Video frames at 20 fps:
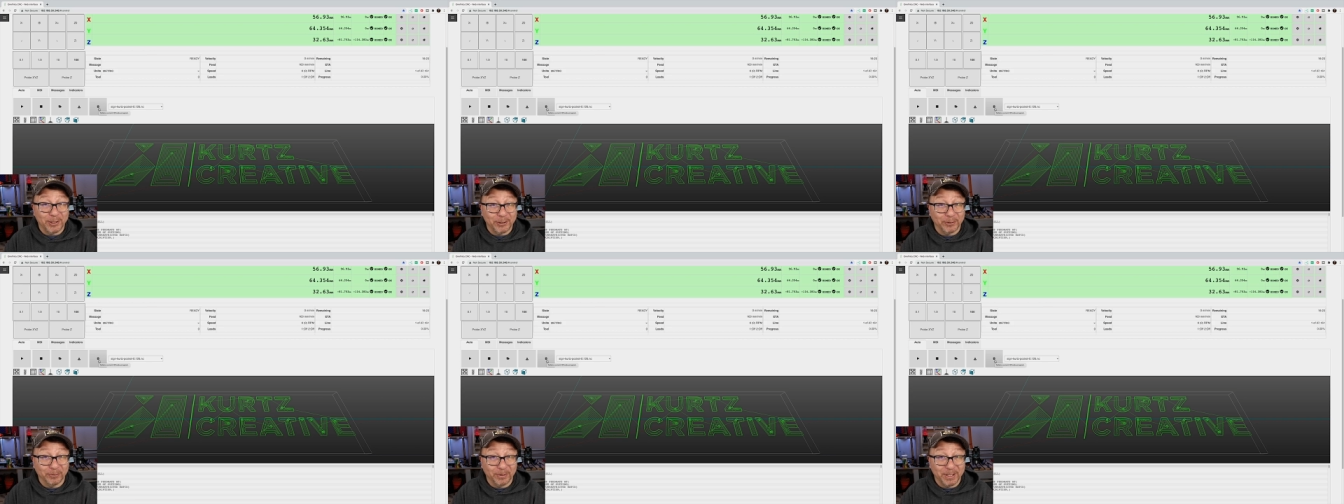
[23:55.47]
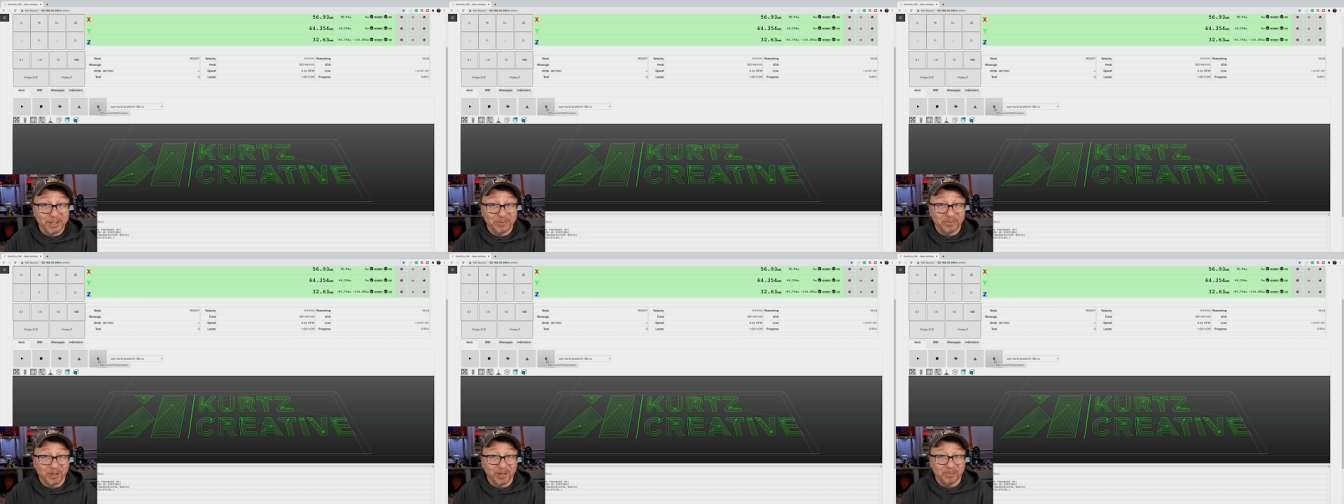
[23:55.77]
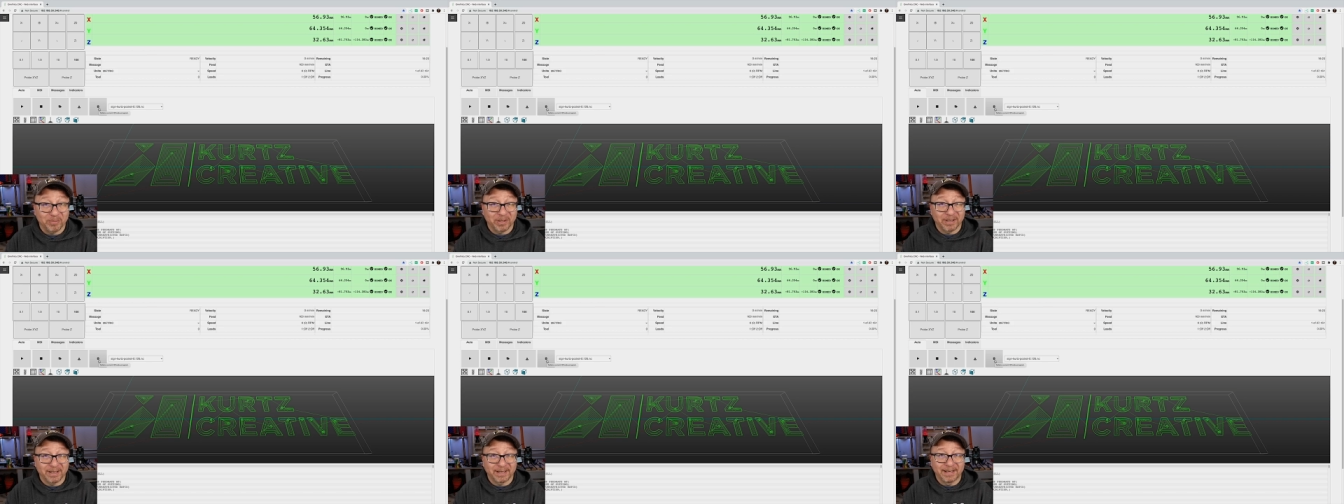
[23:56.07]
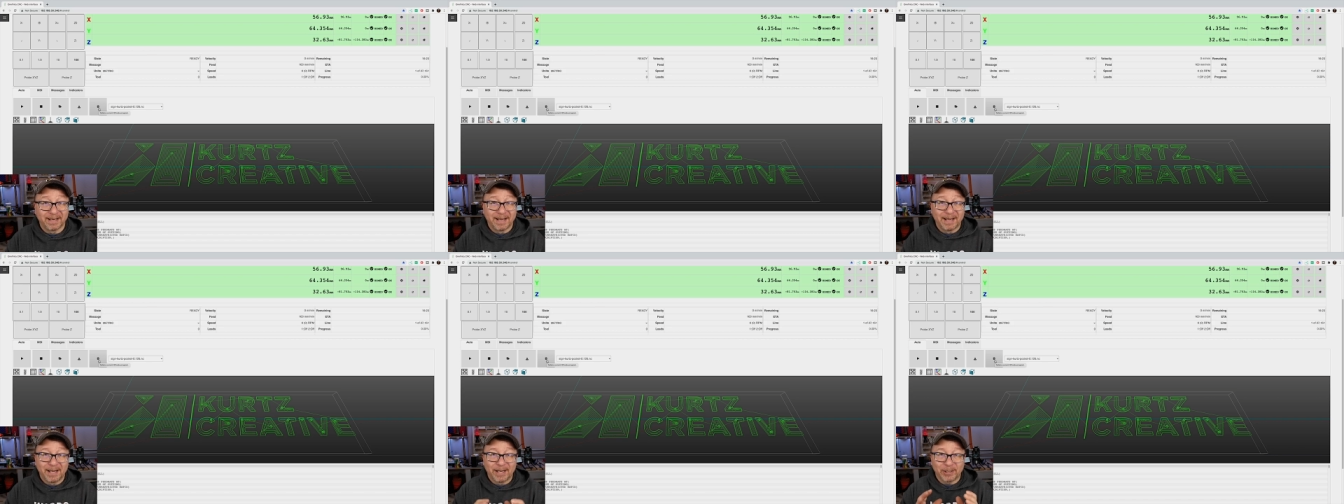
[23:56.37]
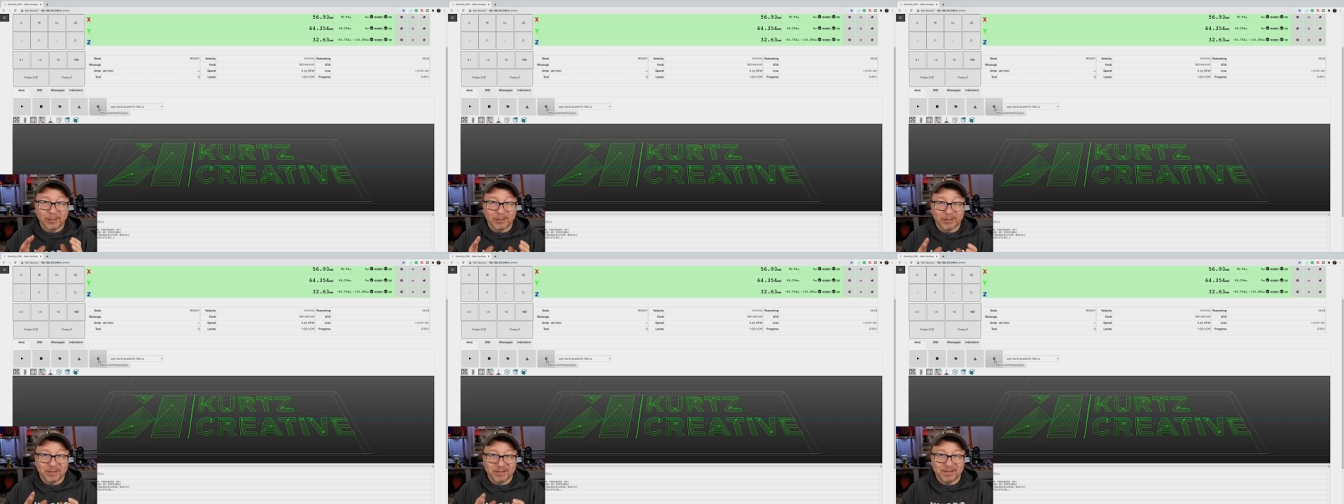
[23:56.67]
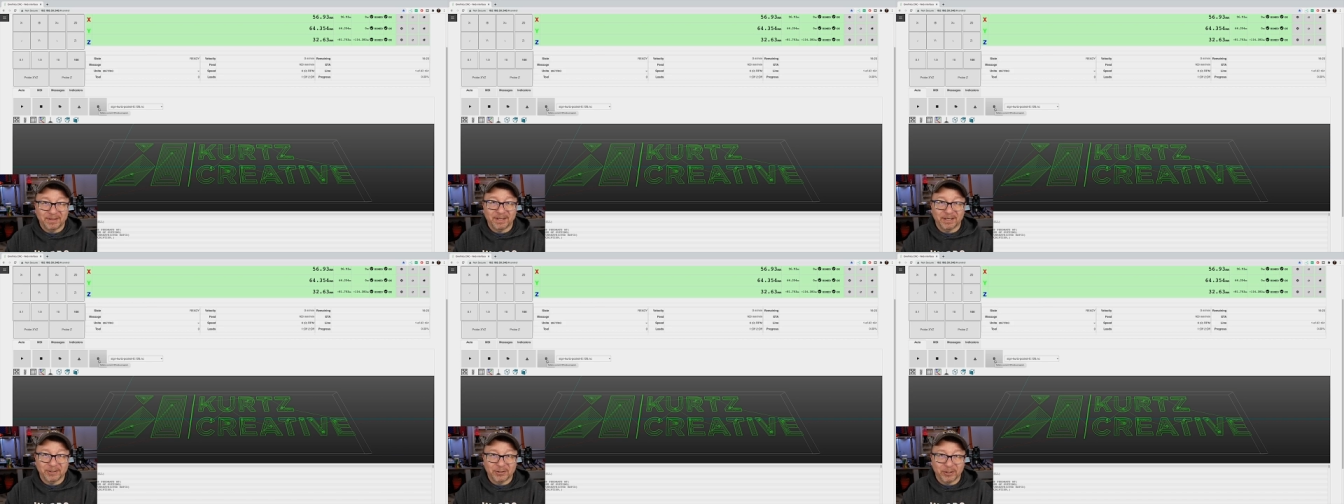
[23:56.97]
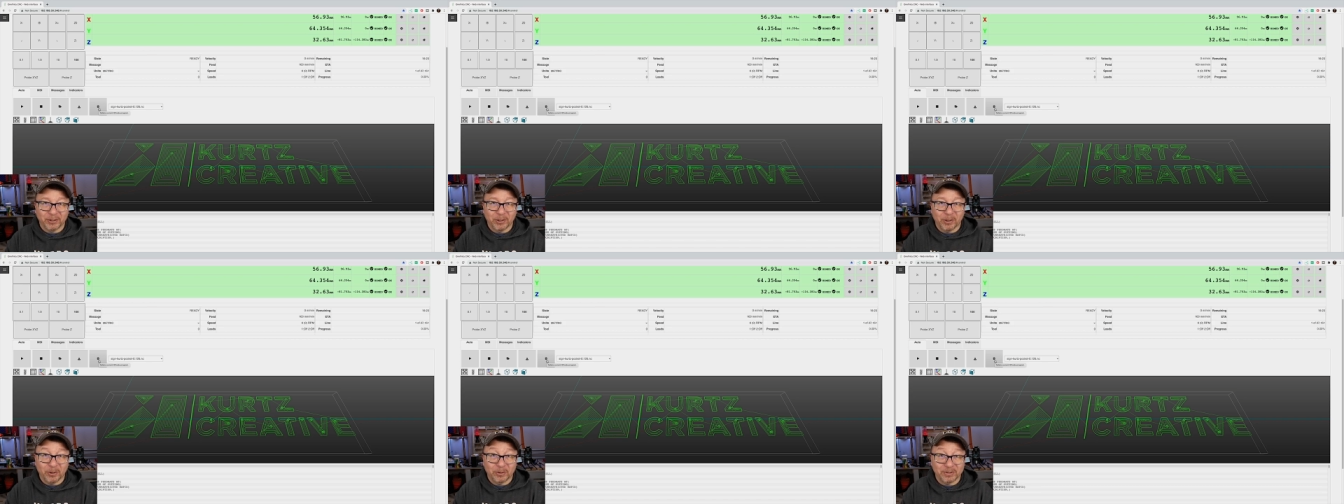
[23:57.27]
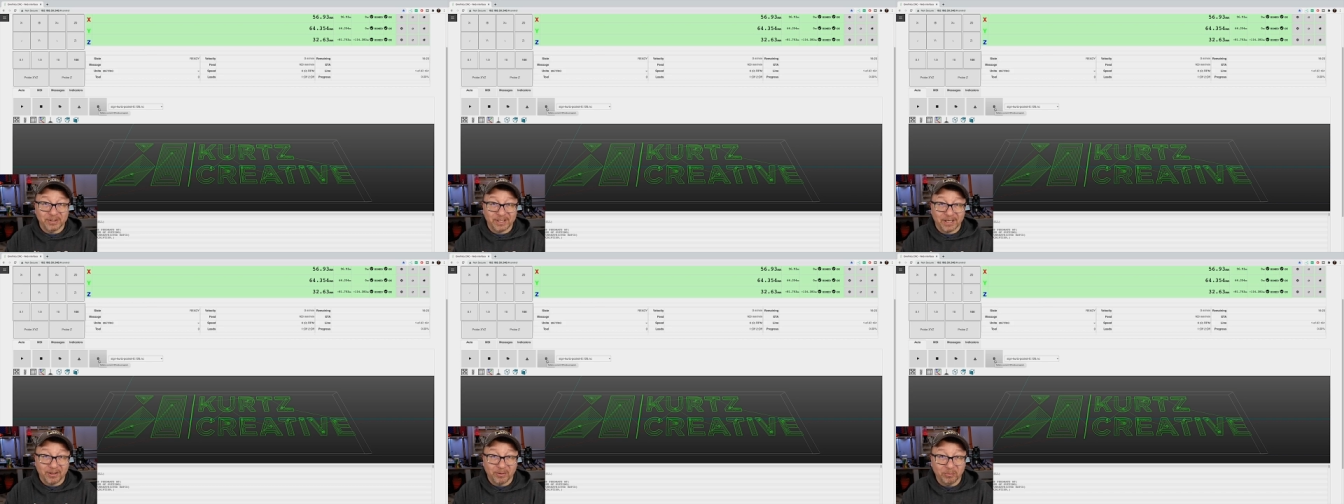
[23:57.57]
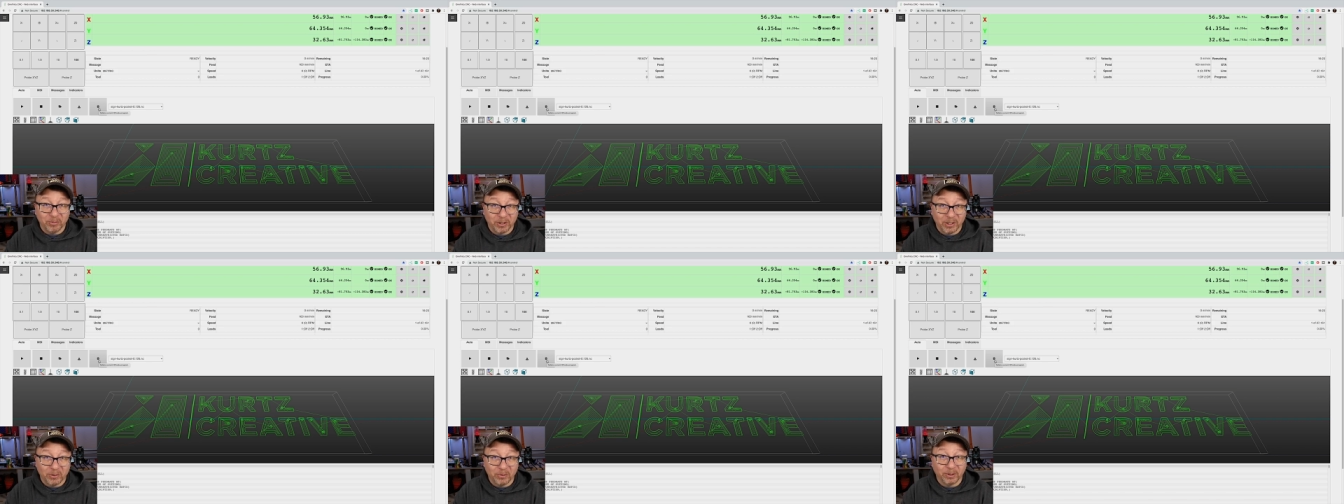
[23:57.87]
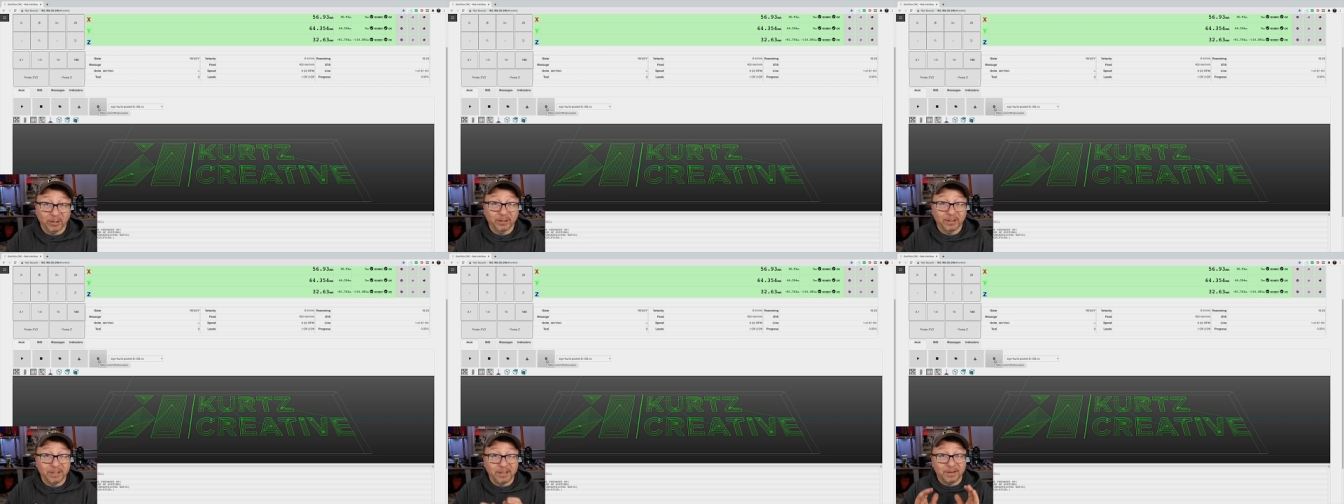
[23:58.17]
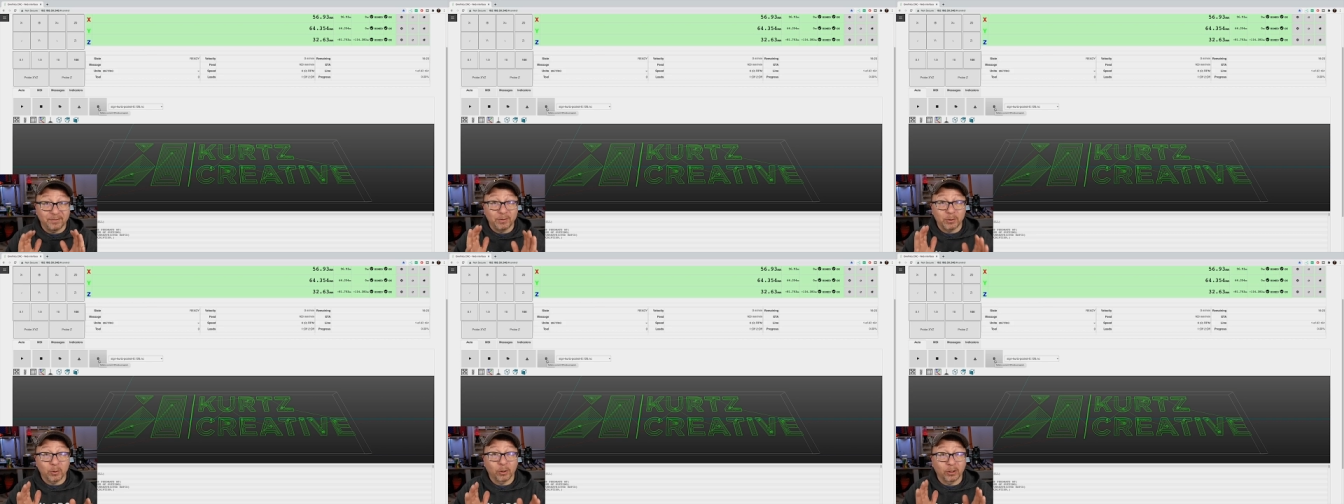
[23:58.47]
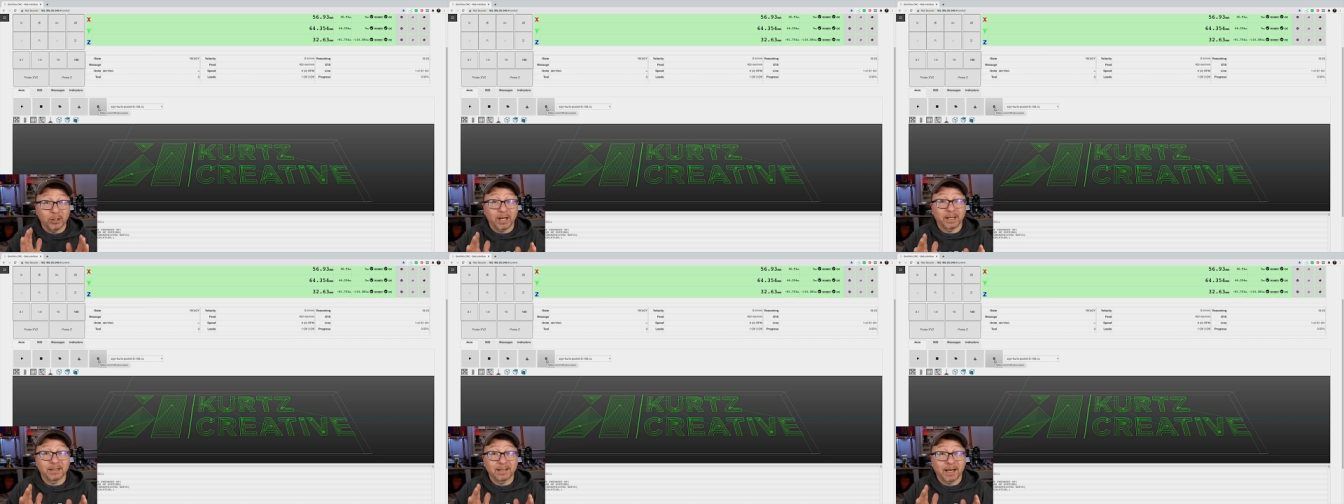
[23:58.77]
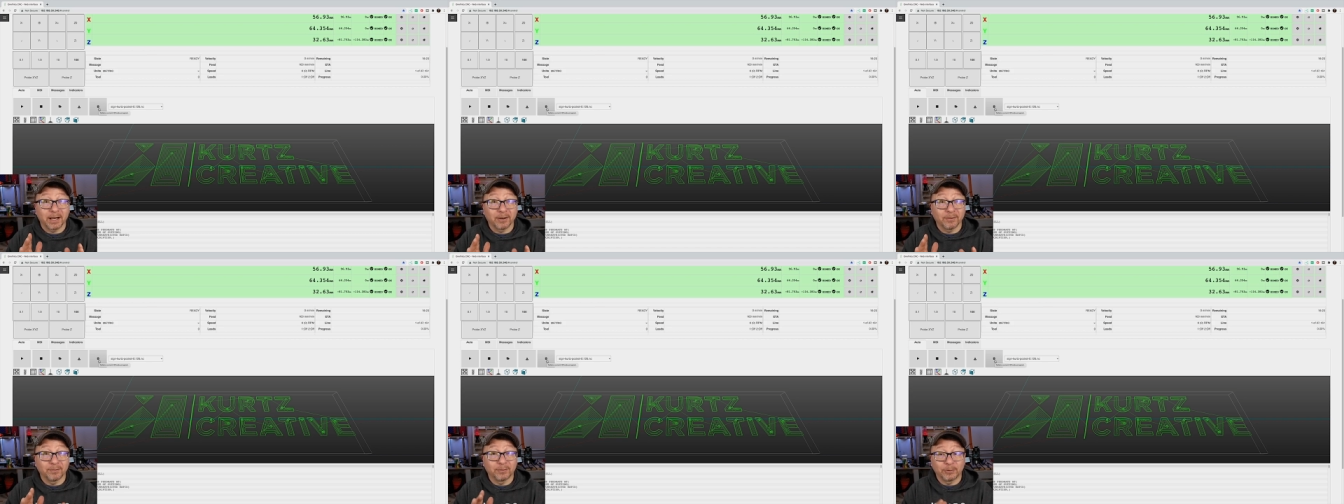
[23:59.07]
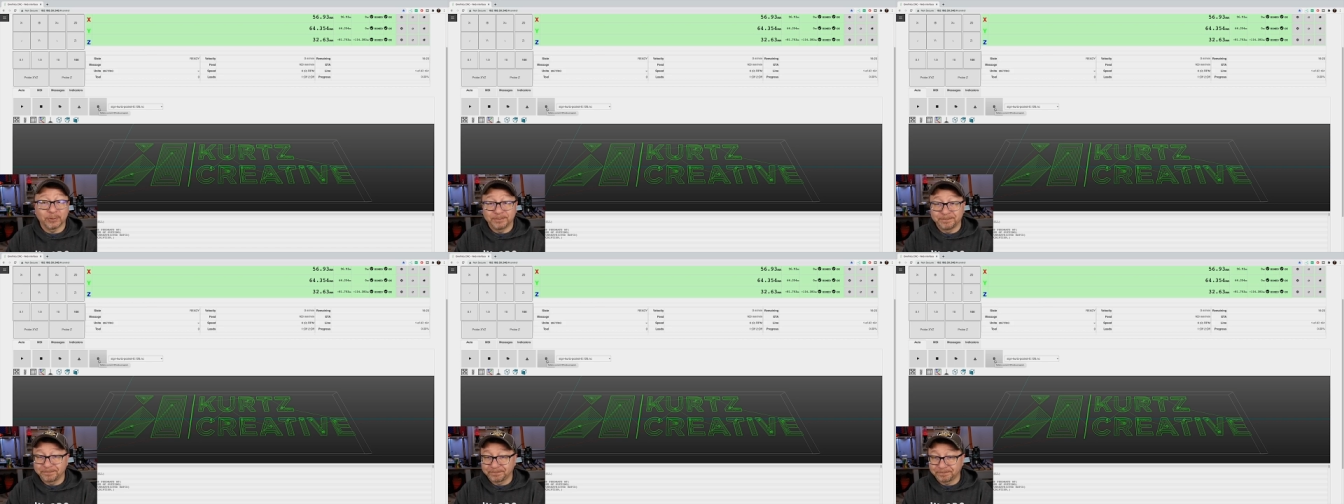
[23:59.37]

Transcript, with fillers: your Raspberry Pi, because things could go south pretty quickly if you are not careful.